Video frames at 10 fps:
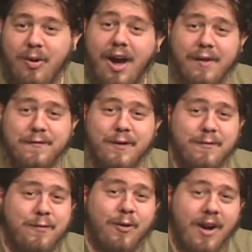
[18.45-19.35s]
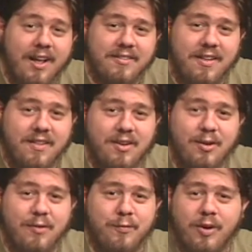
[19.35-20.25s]
iPhone 4S and the
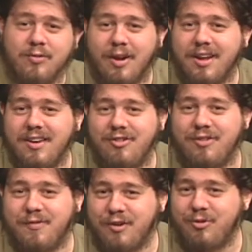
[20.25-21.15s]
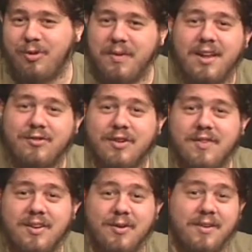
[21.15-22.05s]
new voice recognition virtual
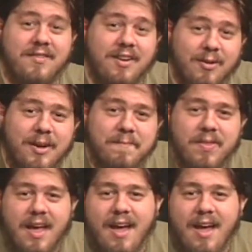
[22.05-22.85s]
manservant known as Siri.